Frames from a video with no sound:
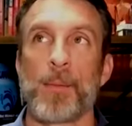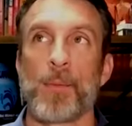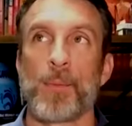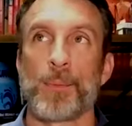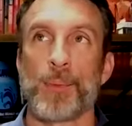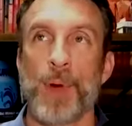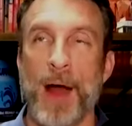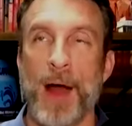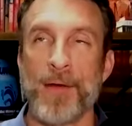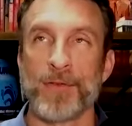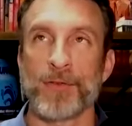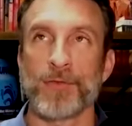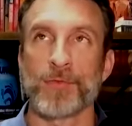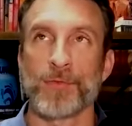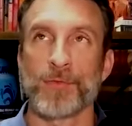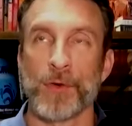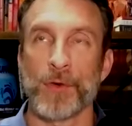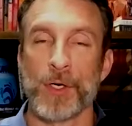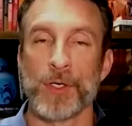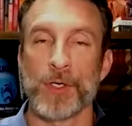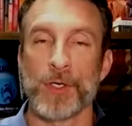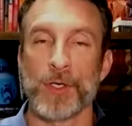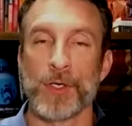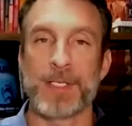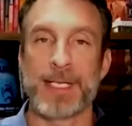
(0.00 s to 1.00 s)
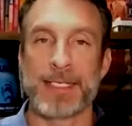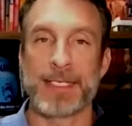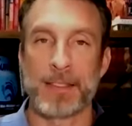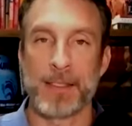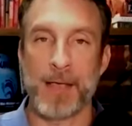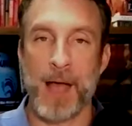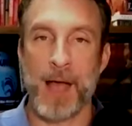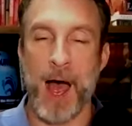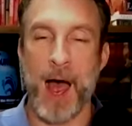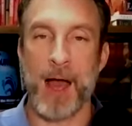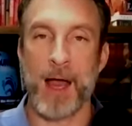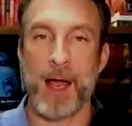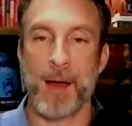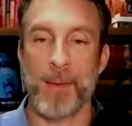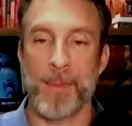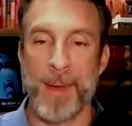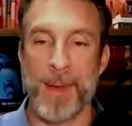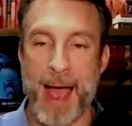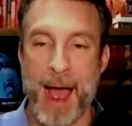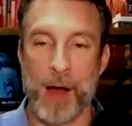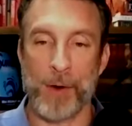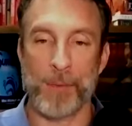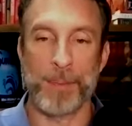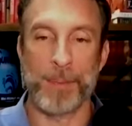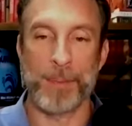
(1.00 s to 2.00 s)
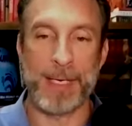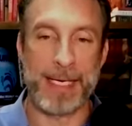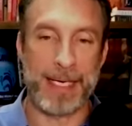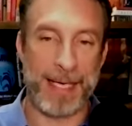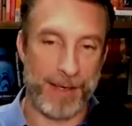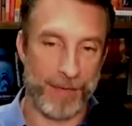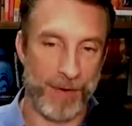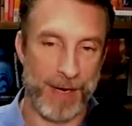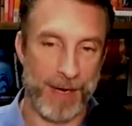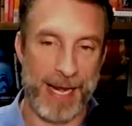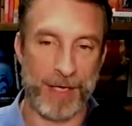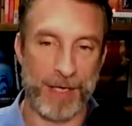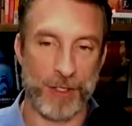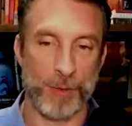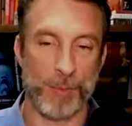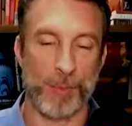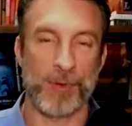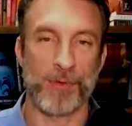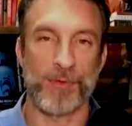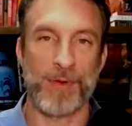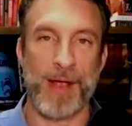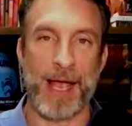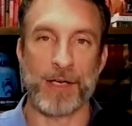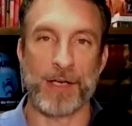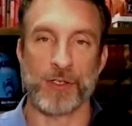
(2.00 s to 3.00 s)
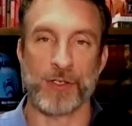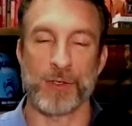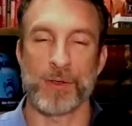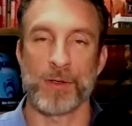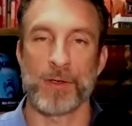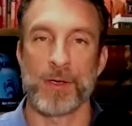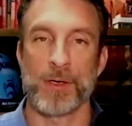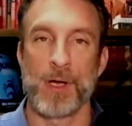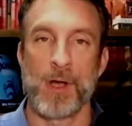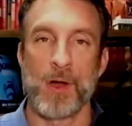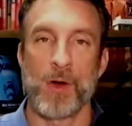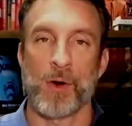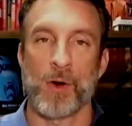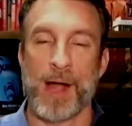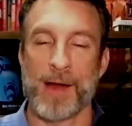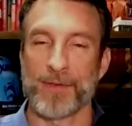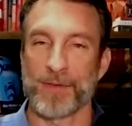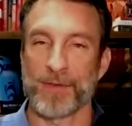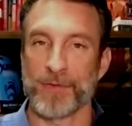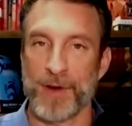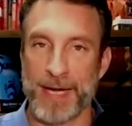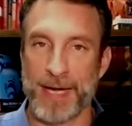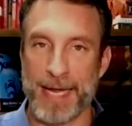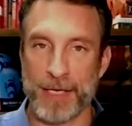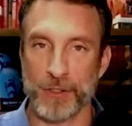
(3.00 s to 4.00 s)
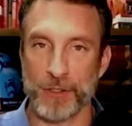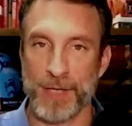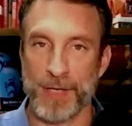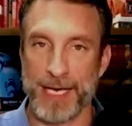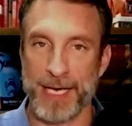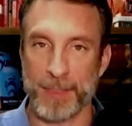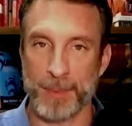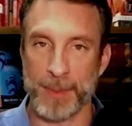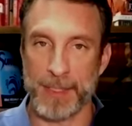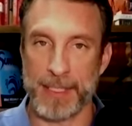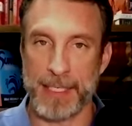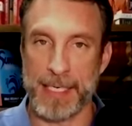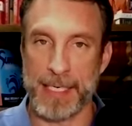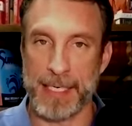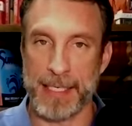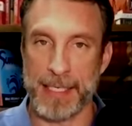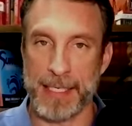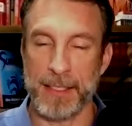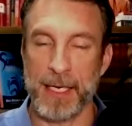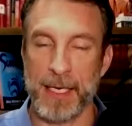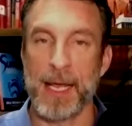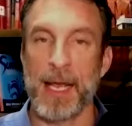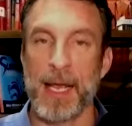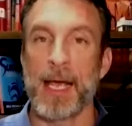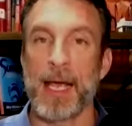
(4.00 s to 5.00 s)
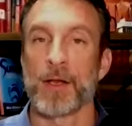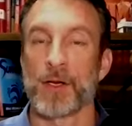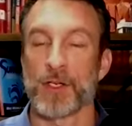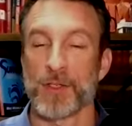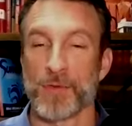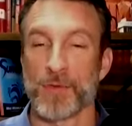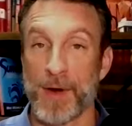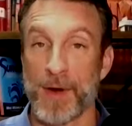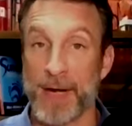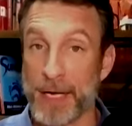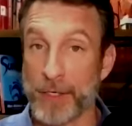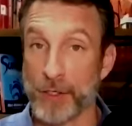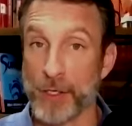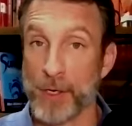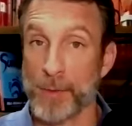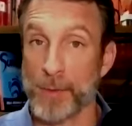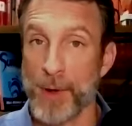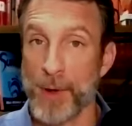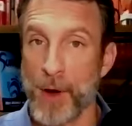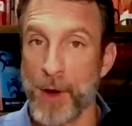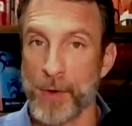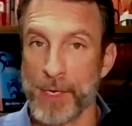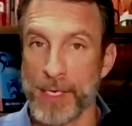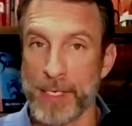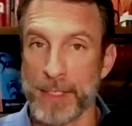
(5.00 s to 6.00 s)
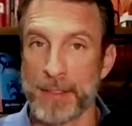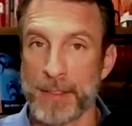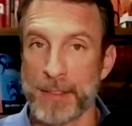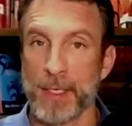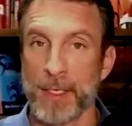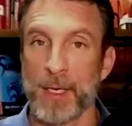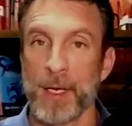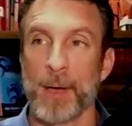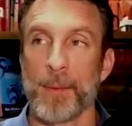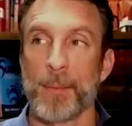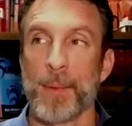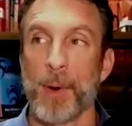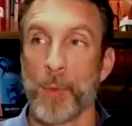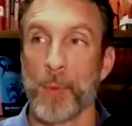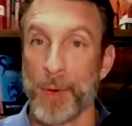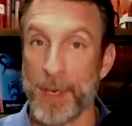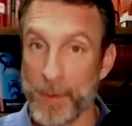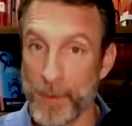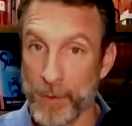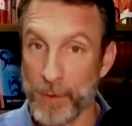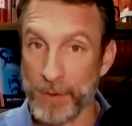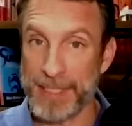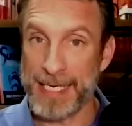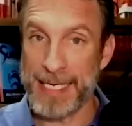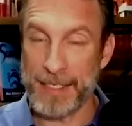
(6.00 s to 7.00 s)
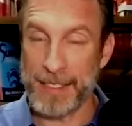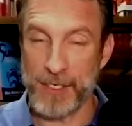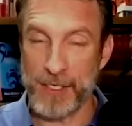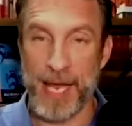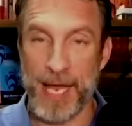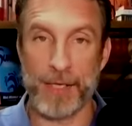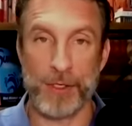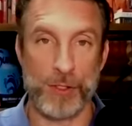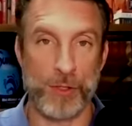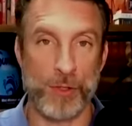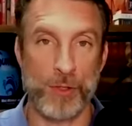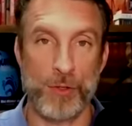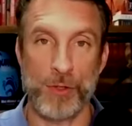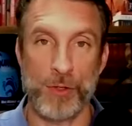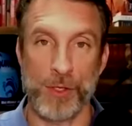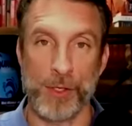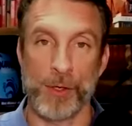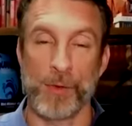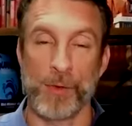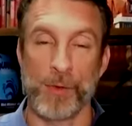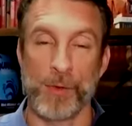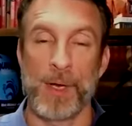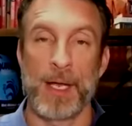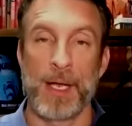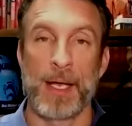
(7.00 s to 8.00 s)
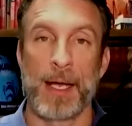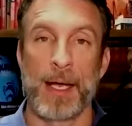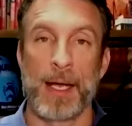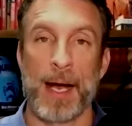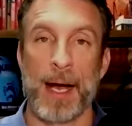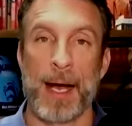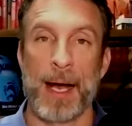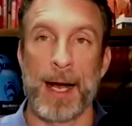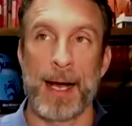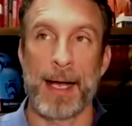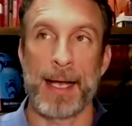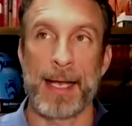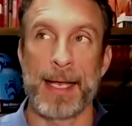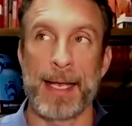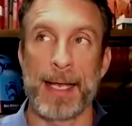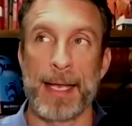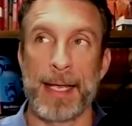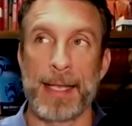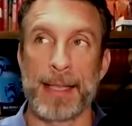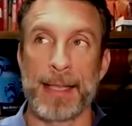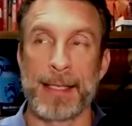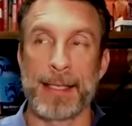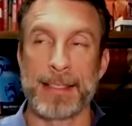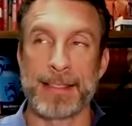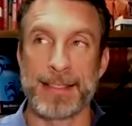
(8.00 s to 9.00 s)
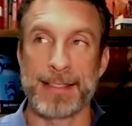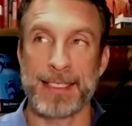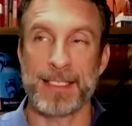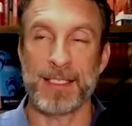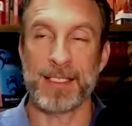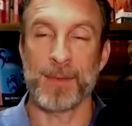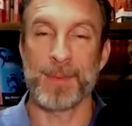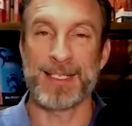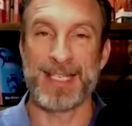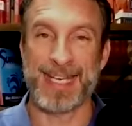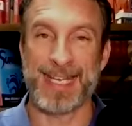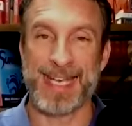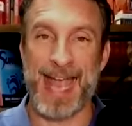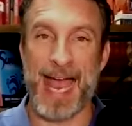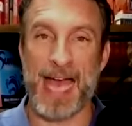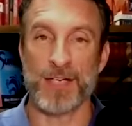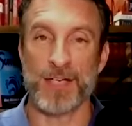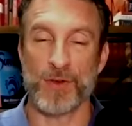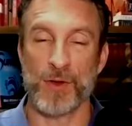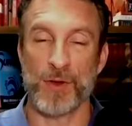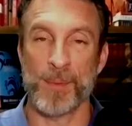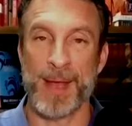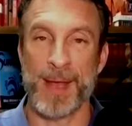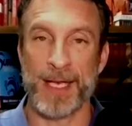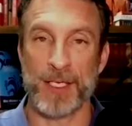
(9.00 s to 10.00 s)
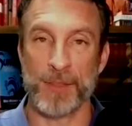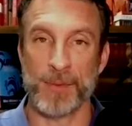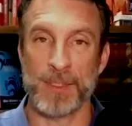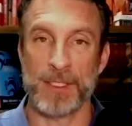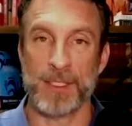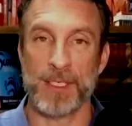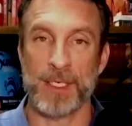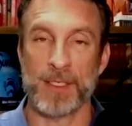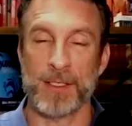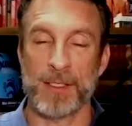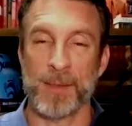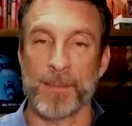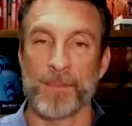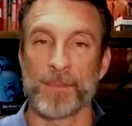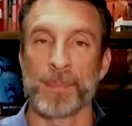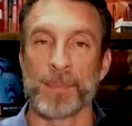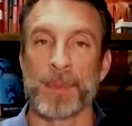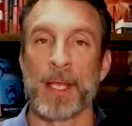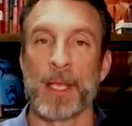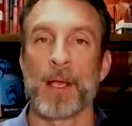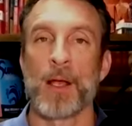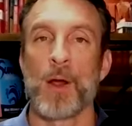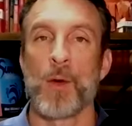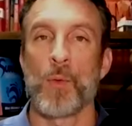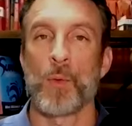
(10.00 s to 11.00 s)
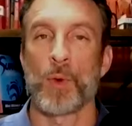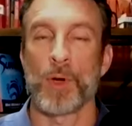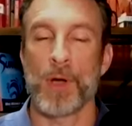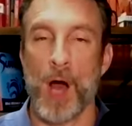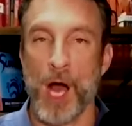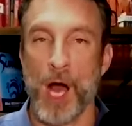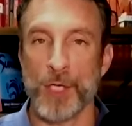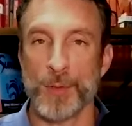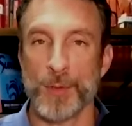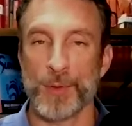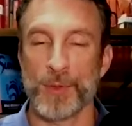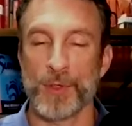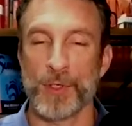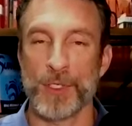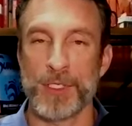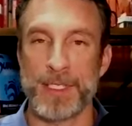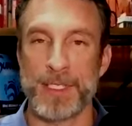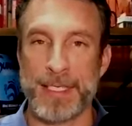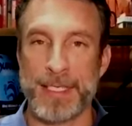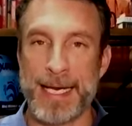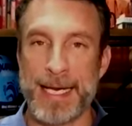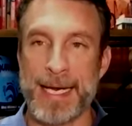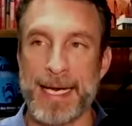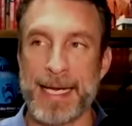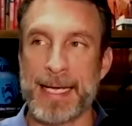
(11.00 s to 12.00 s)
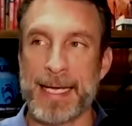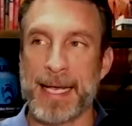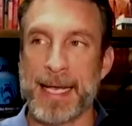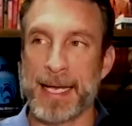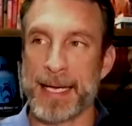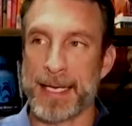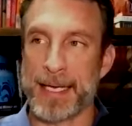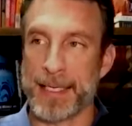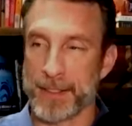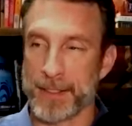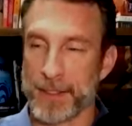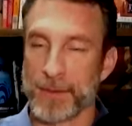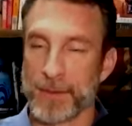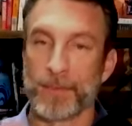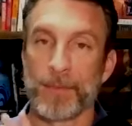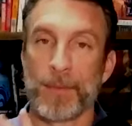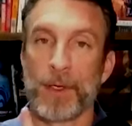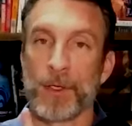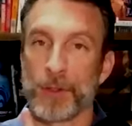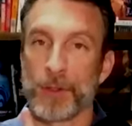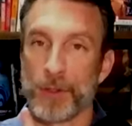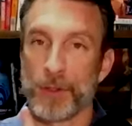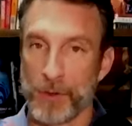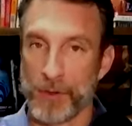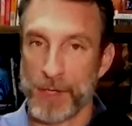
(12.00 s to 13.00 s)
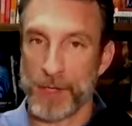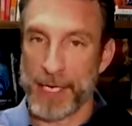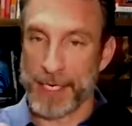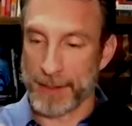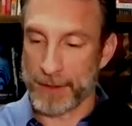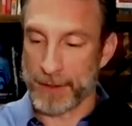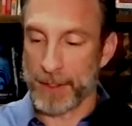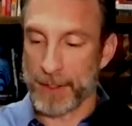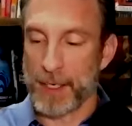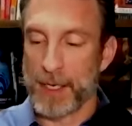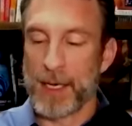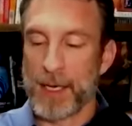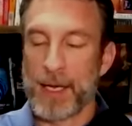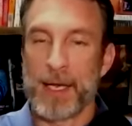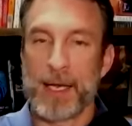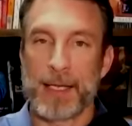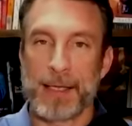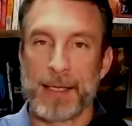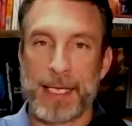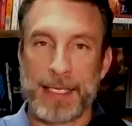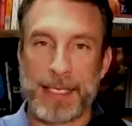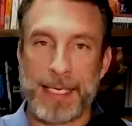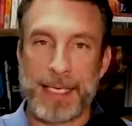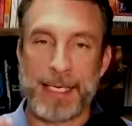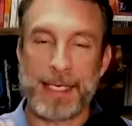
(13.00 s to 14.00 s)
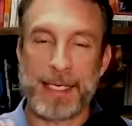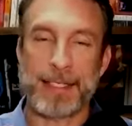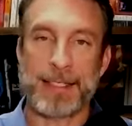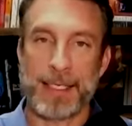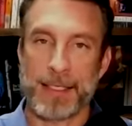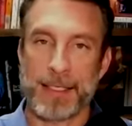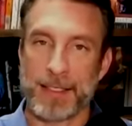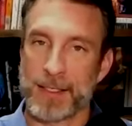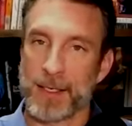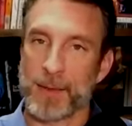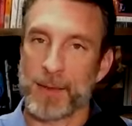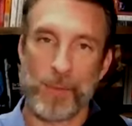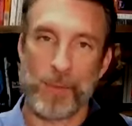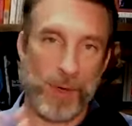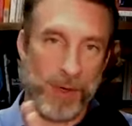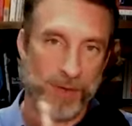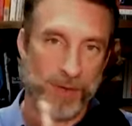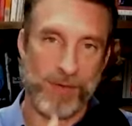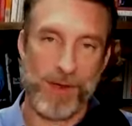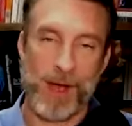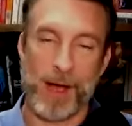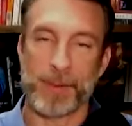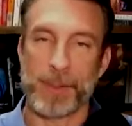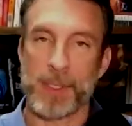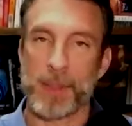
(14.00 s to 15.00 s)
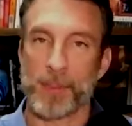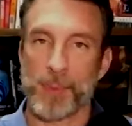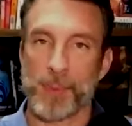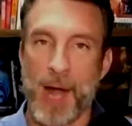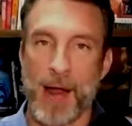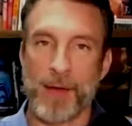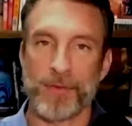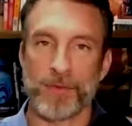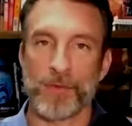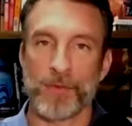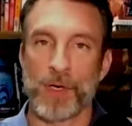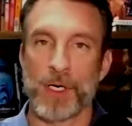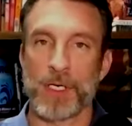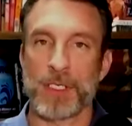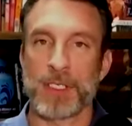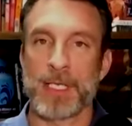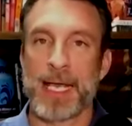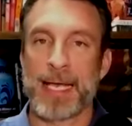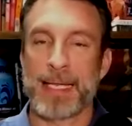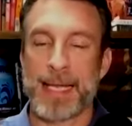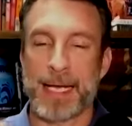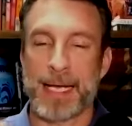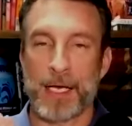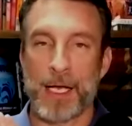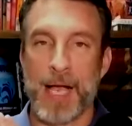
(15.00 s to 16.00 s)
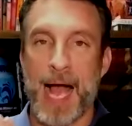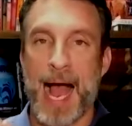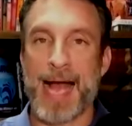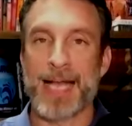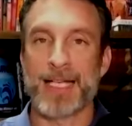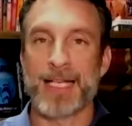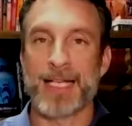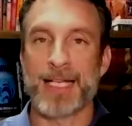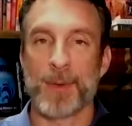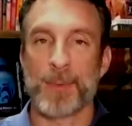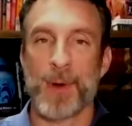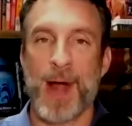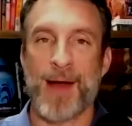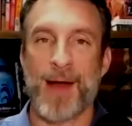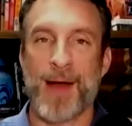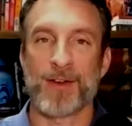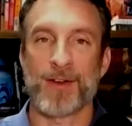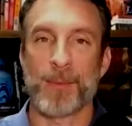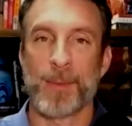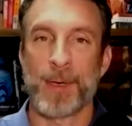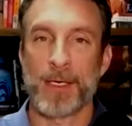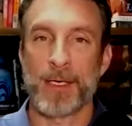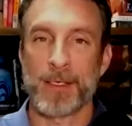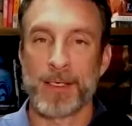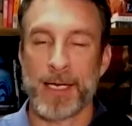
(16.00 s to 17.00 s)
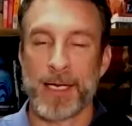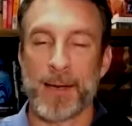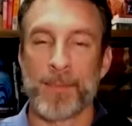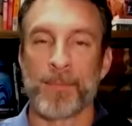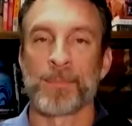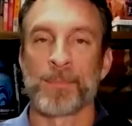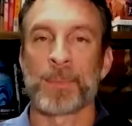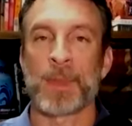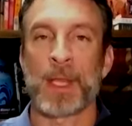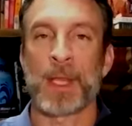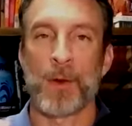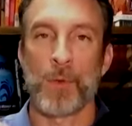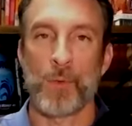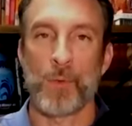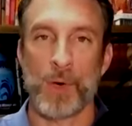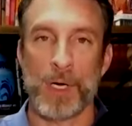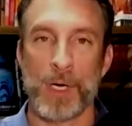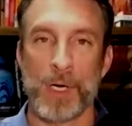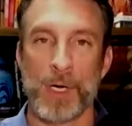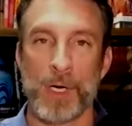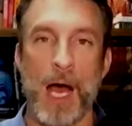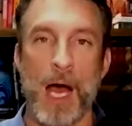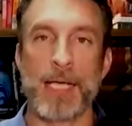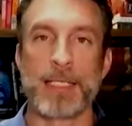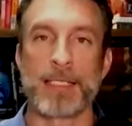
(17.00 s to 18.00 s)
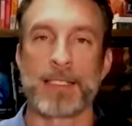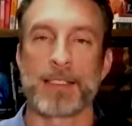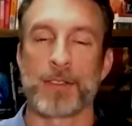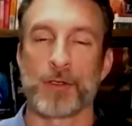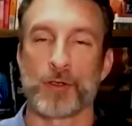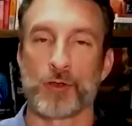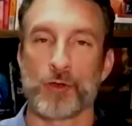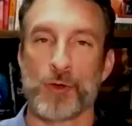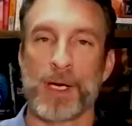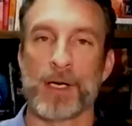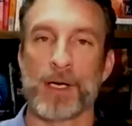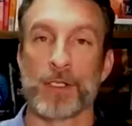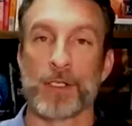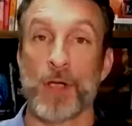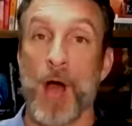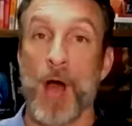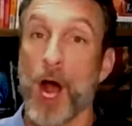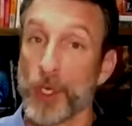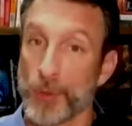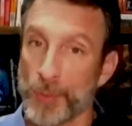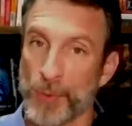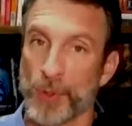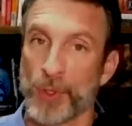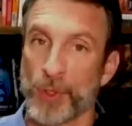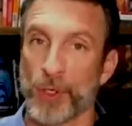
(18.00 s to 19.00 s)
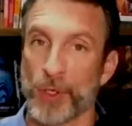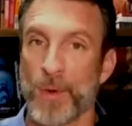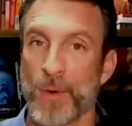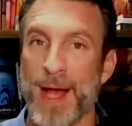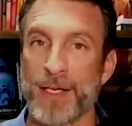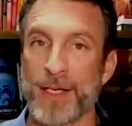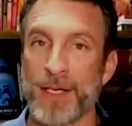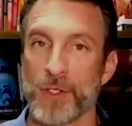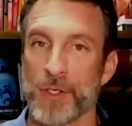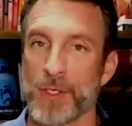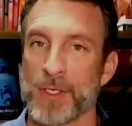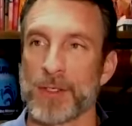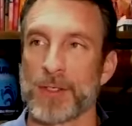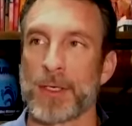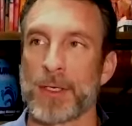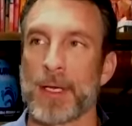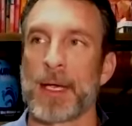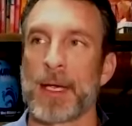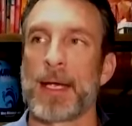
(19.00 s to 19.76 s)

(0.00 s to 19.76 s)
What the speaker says: Profit First is not about being a financial professional or having financial expertise. There's financial components, but we will teach that to you. The system is a cash flow management system. What entrepreneurs need is two things. They need a system, we've developed at Profit First, that guides them to profitability. What it does is it triggers entrepreneurial questions.